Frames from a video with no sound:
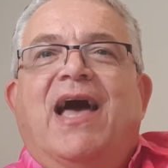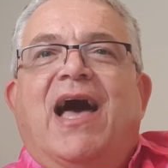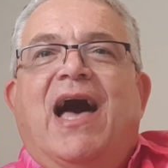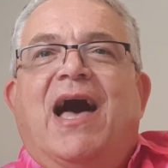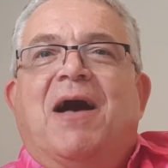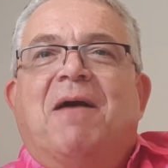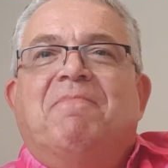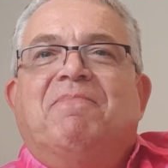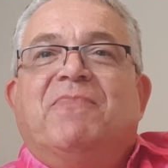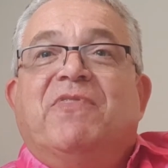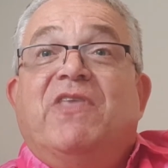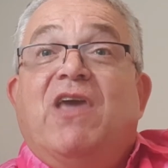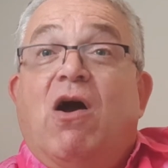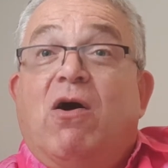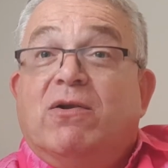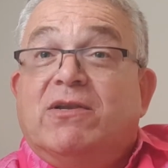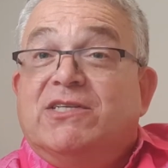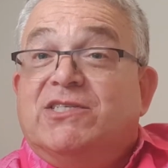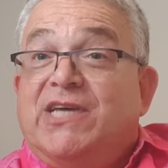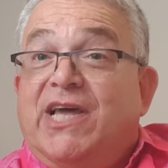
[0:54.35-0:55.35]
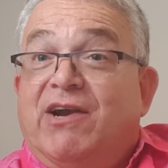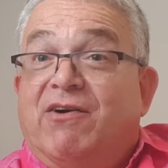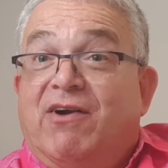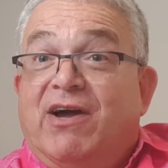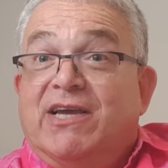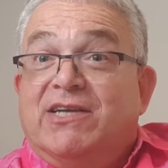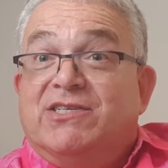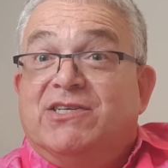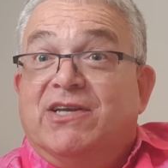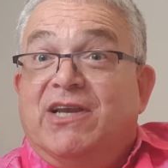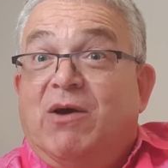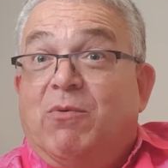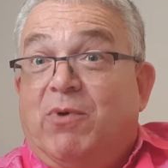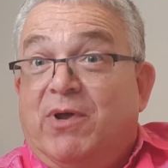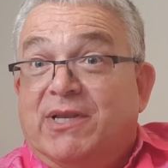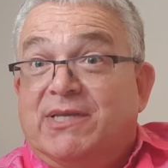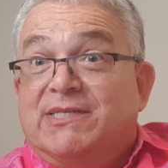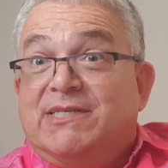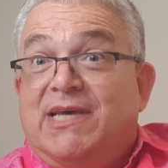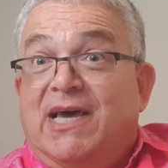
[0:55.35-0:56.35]
The older generation, I
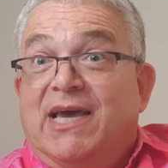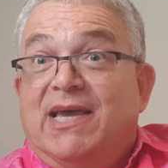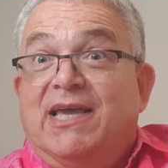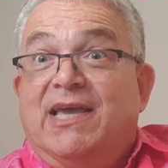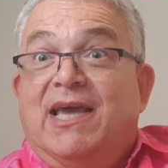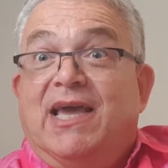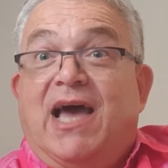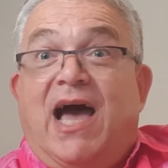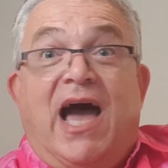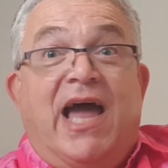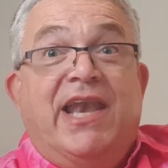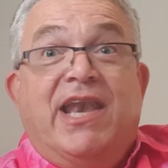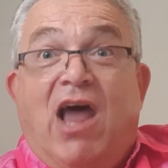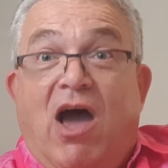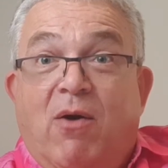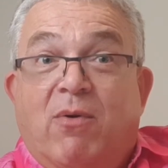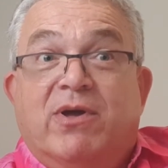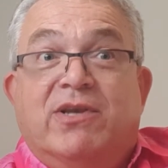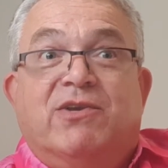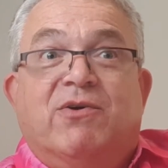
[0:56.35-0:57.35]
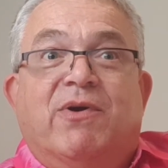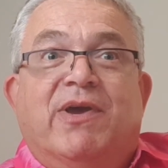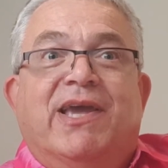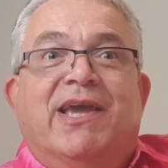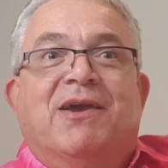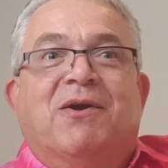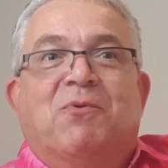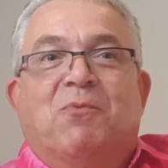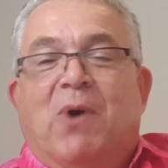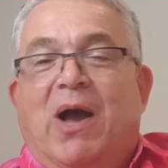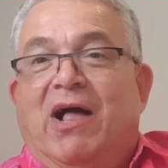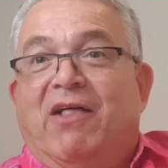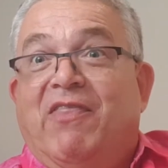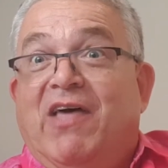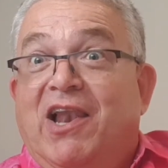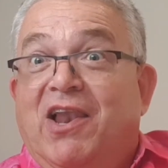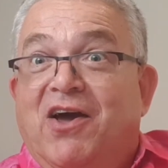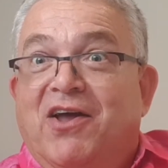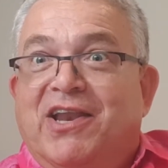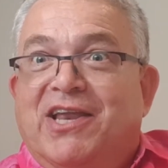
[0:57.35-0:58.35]
want to say, I know are doing well.
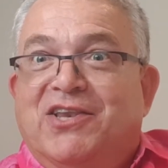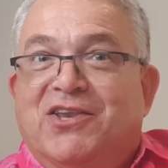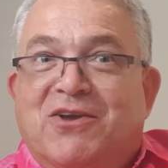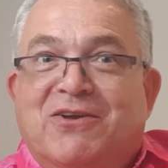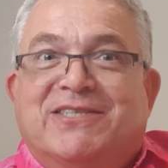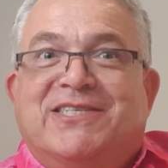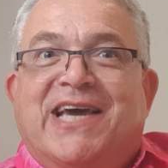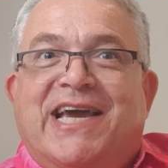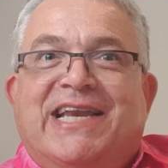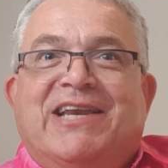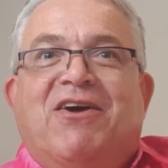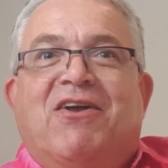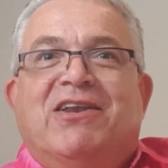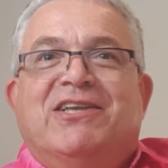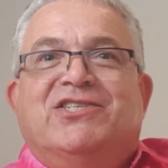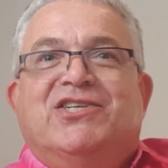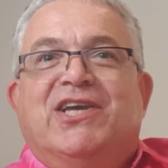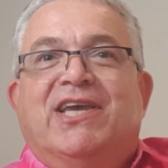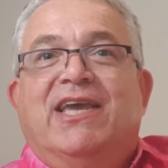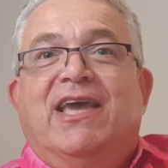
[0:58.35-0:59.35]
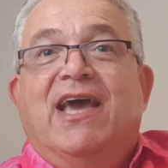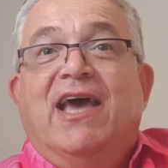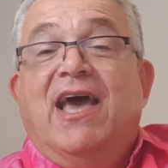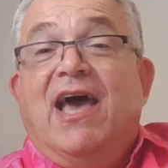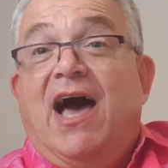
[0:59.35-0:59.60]
They're learning new technology.